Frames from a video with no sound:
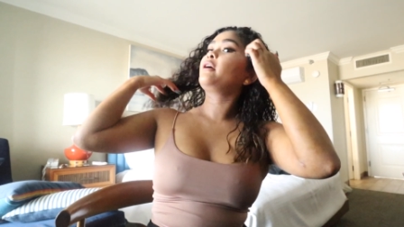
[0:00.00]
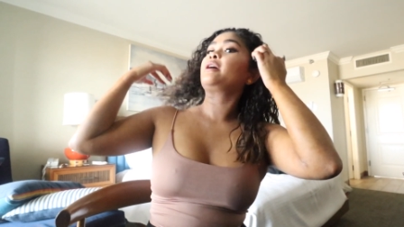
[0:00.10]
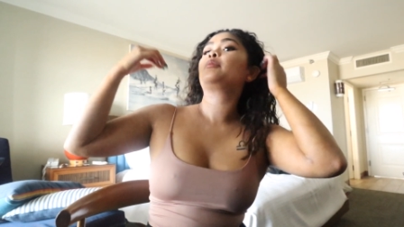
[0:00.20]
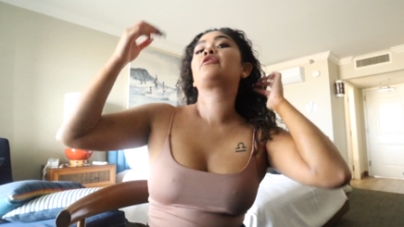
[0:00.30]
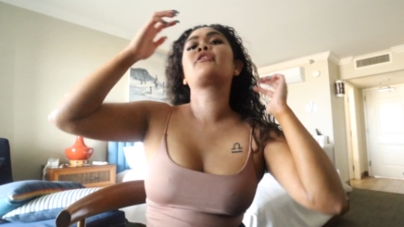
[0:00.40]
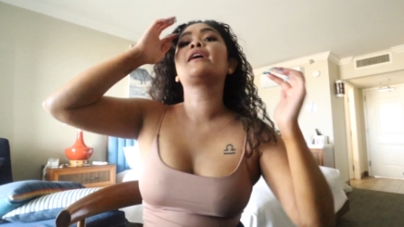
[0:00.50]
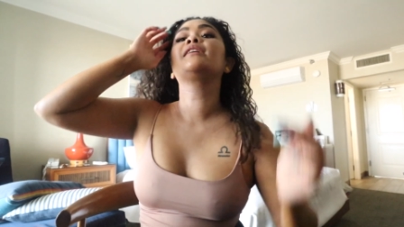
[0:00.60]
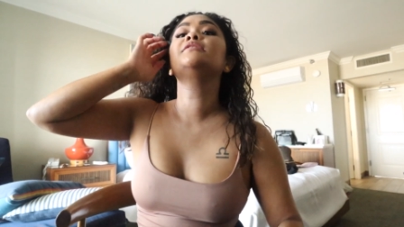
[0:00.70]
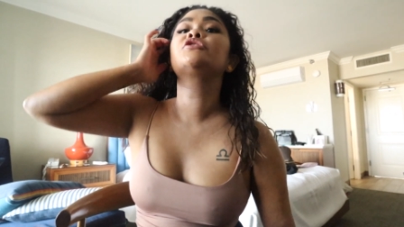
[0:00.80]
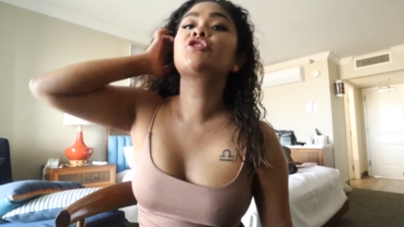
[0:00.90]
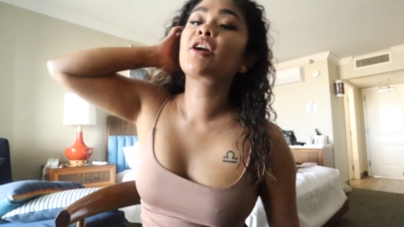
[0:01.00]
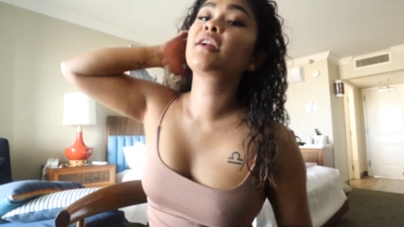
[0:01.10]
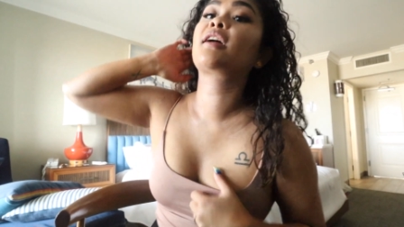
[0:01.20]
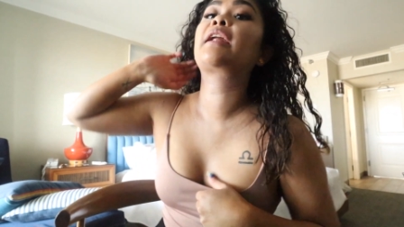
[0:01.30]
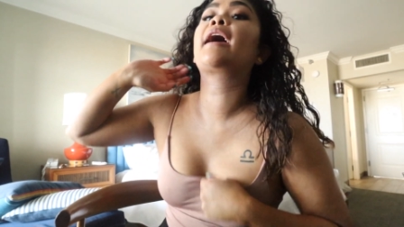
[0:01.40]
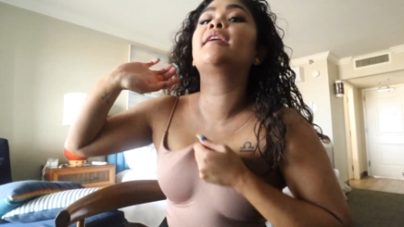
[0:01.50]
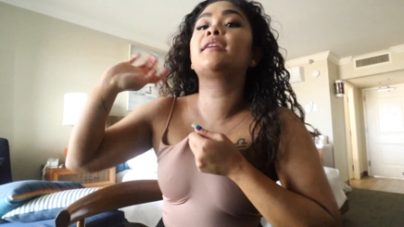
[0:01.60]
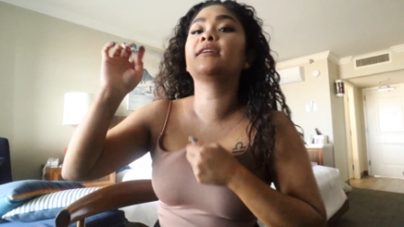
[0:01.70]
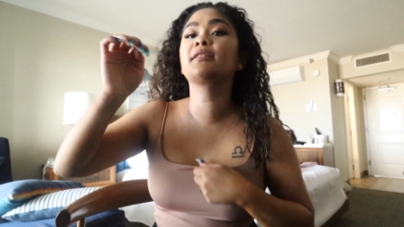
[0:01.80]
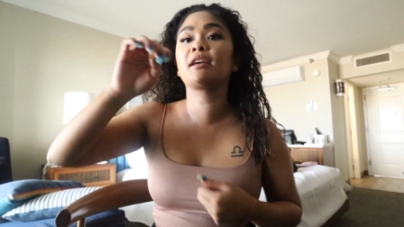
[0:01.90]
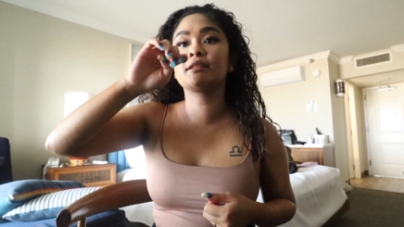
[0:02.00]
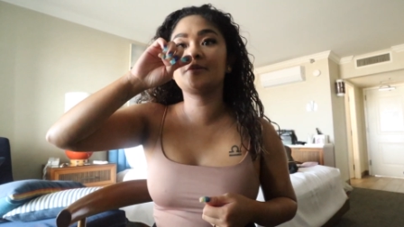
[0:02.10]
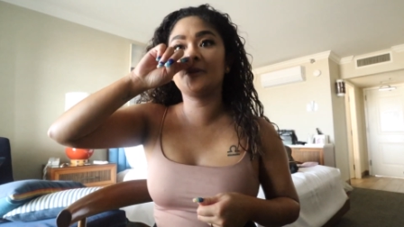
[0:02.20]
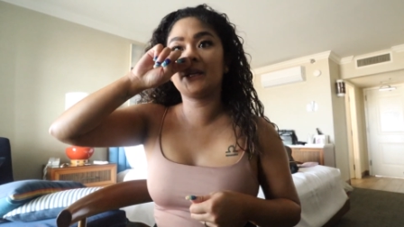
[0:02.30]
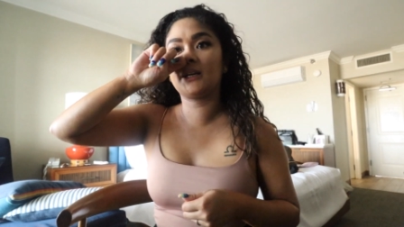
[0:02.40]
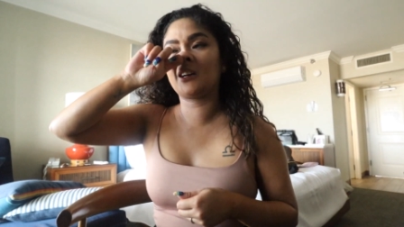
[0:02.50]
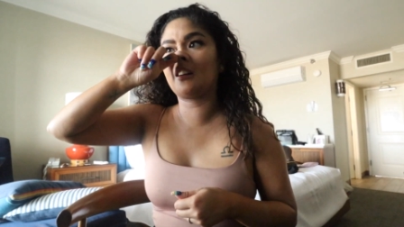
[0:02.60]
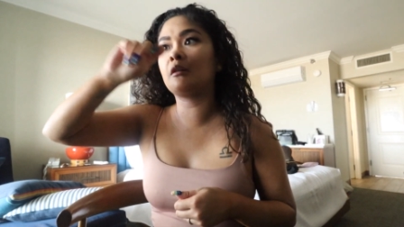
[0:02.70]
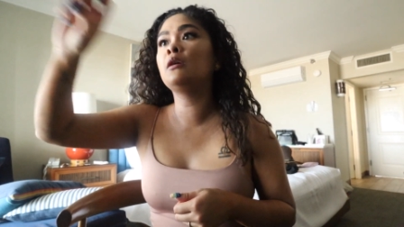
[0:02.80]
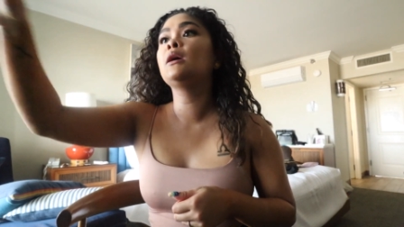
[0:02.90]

Okay, before I get started on editing this video,